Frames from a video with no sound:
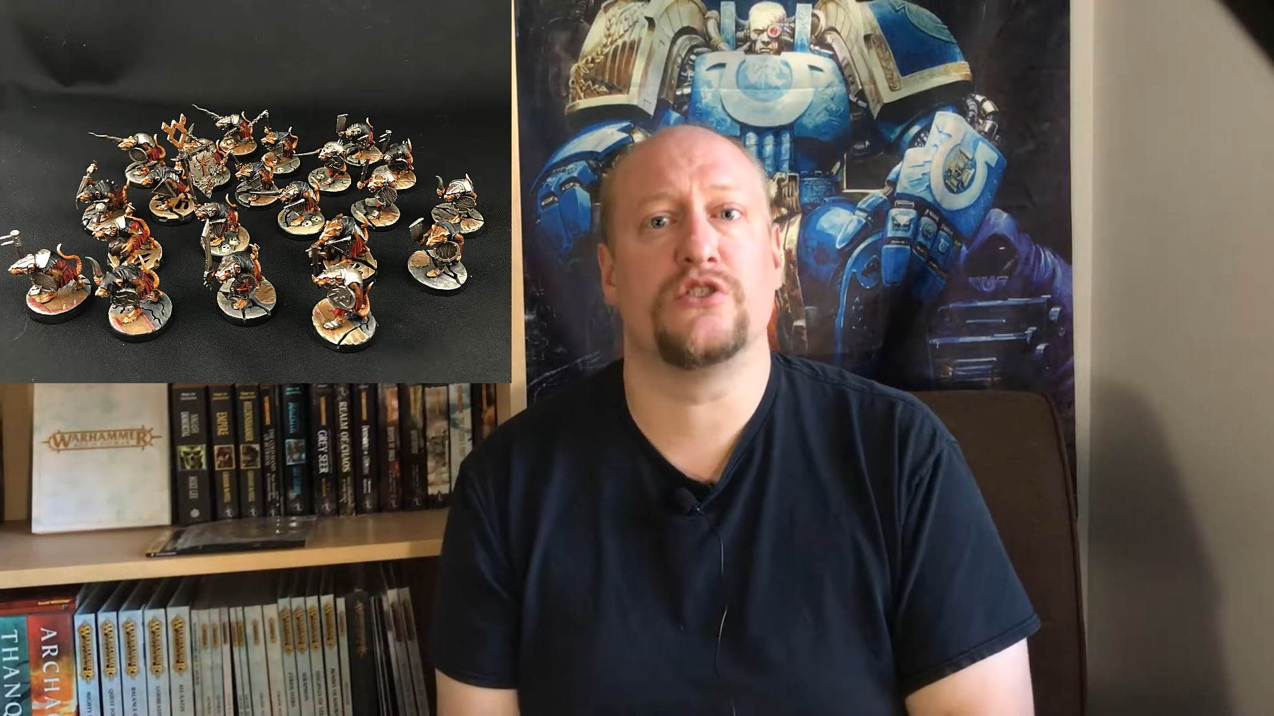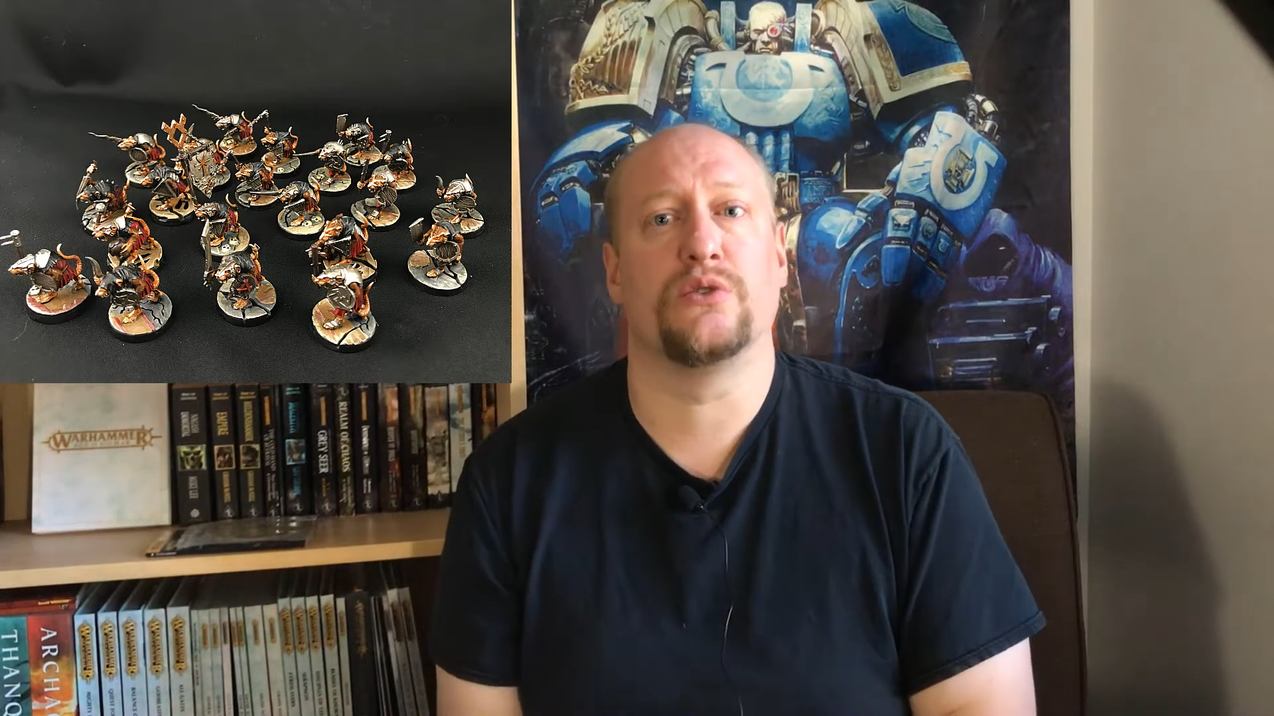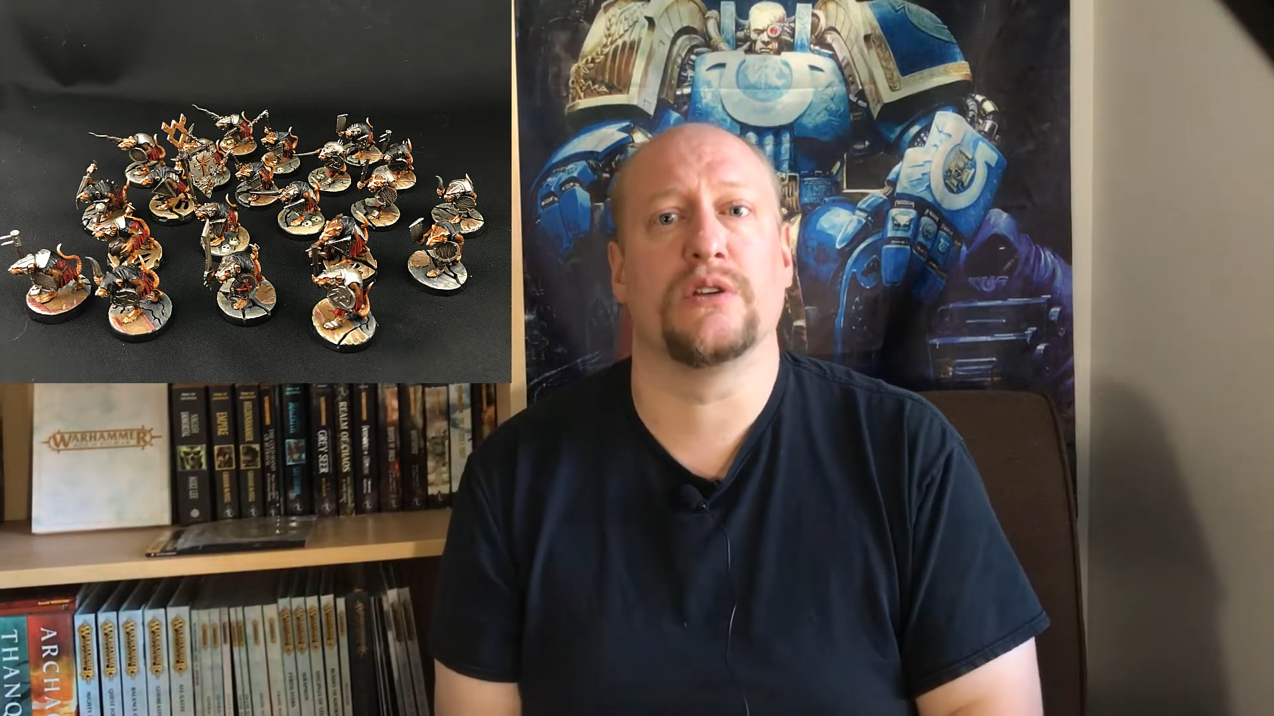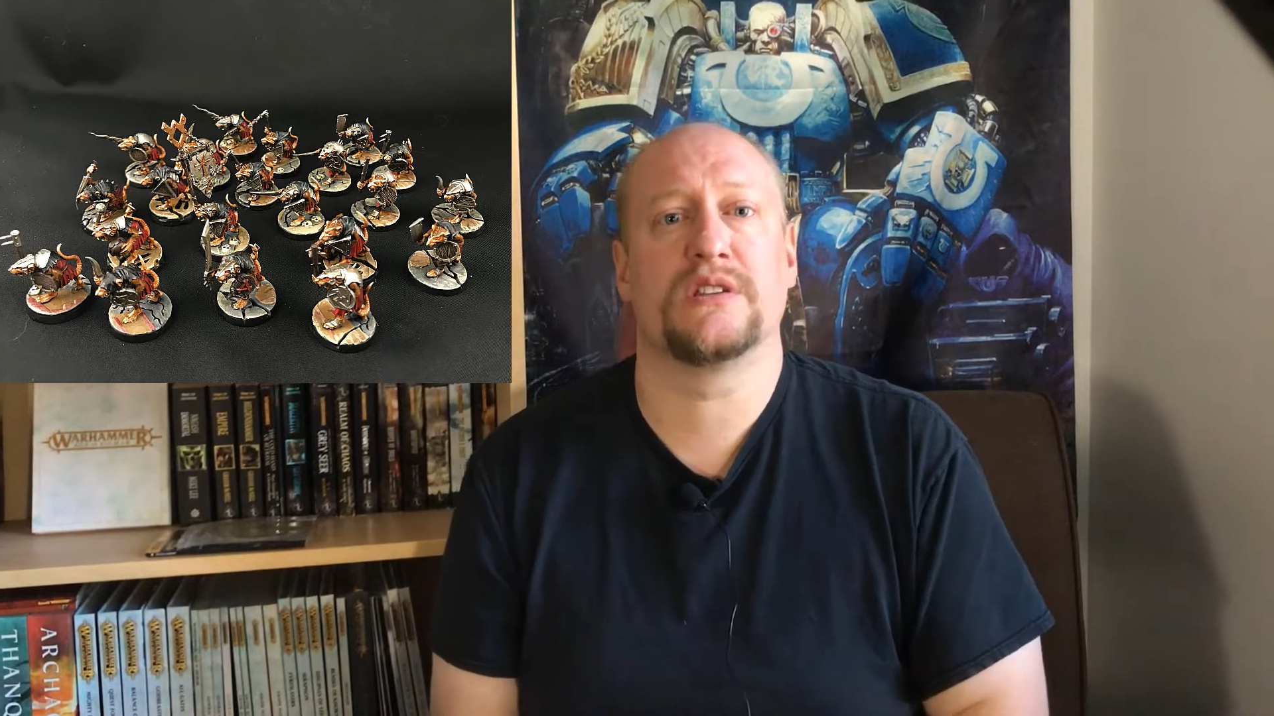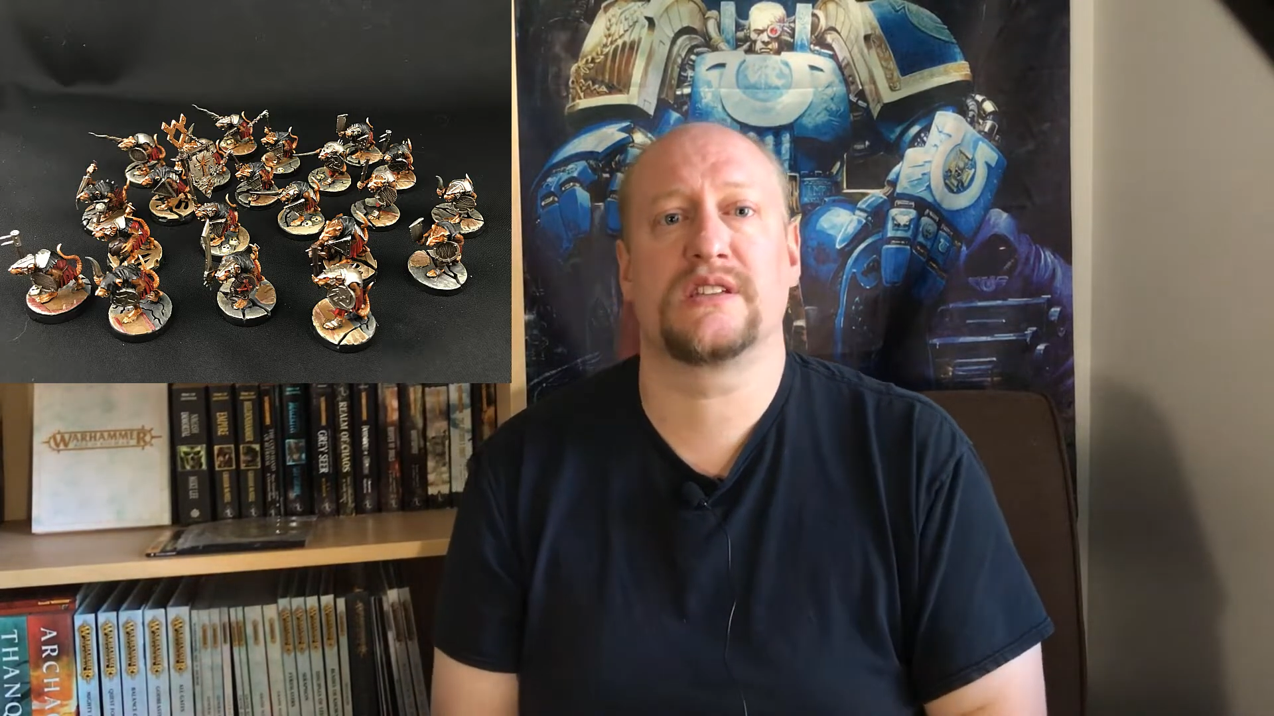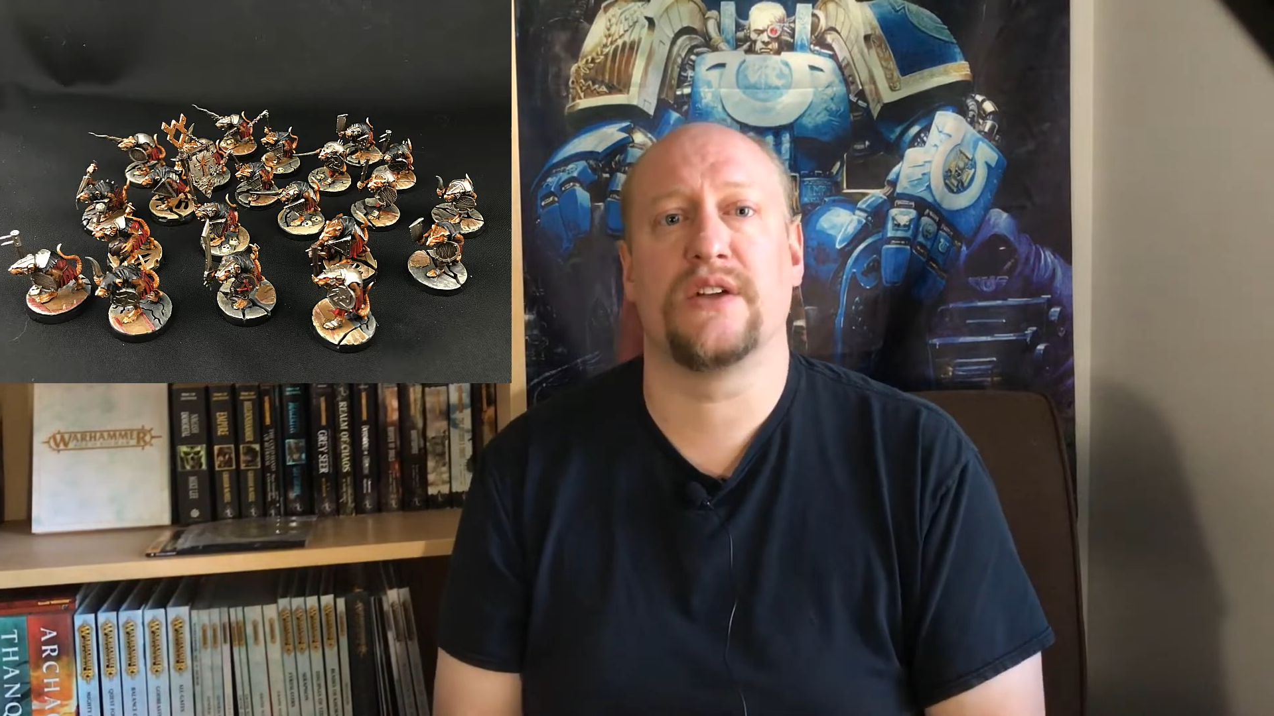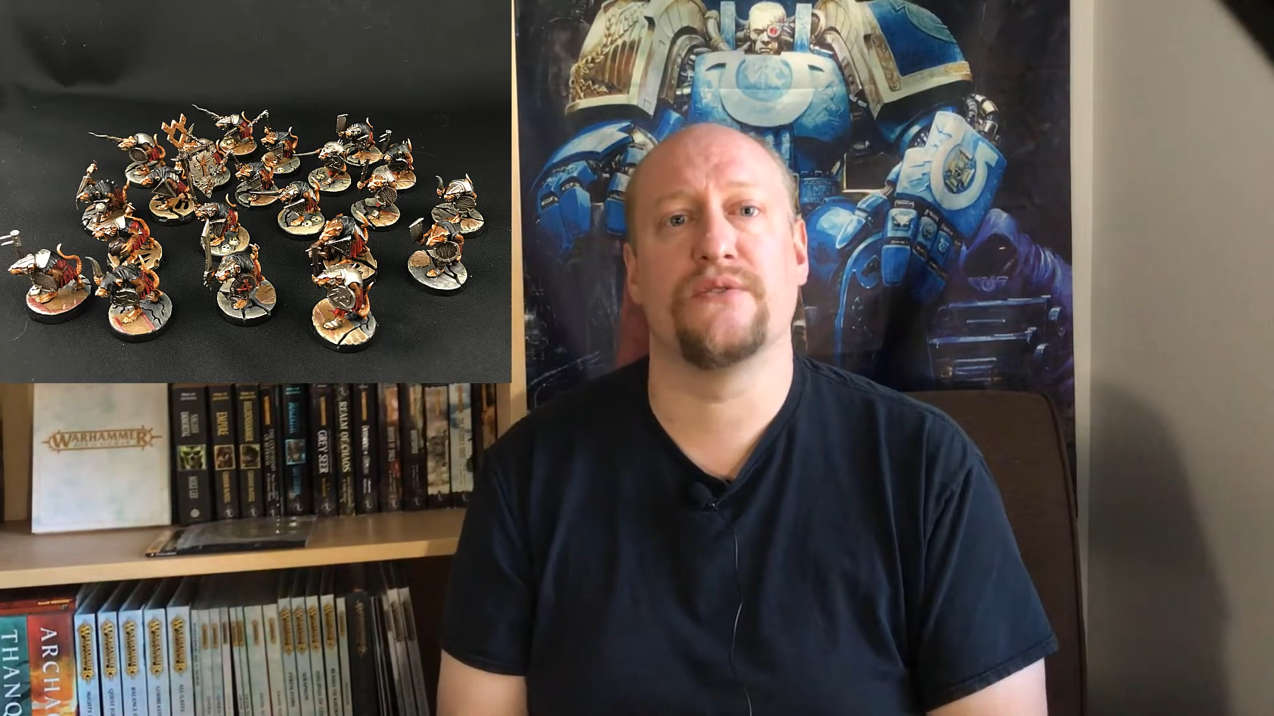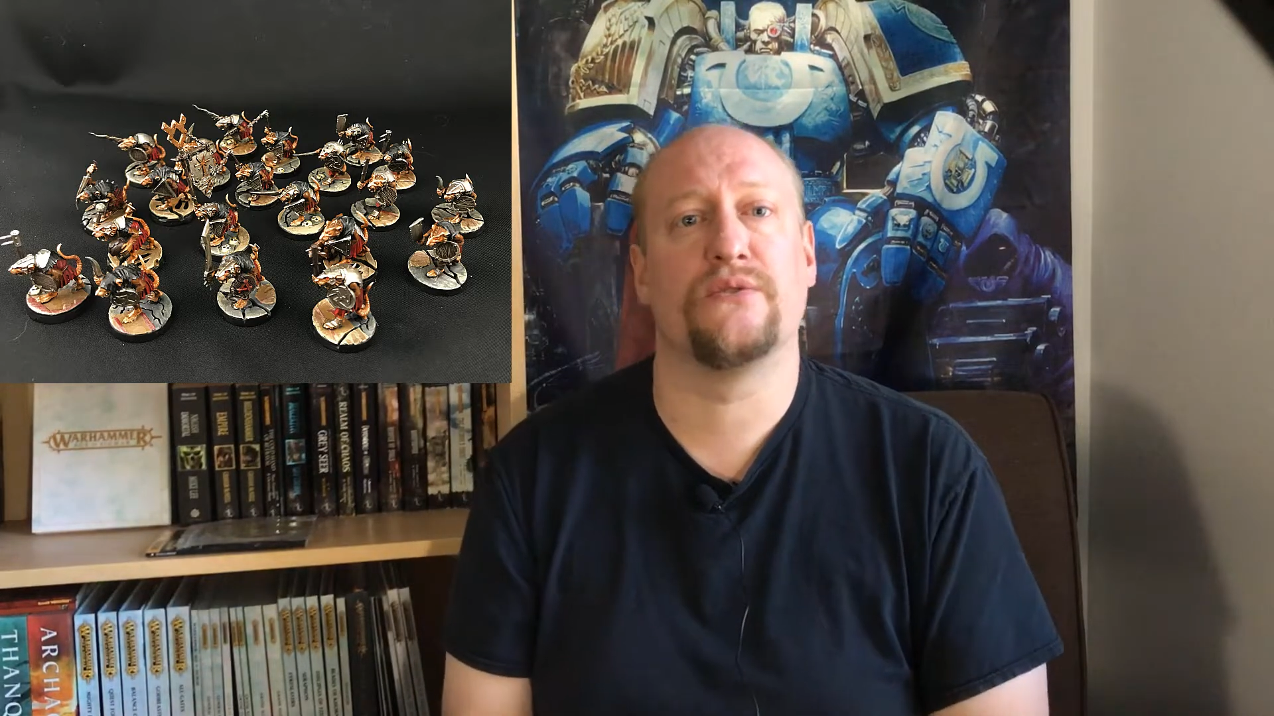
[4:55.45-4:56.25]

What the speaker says: units can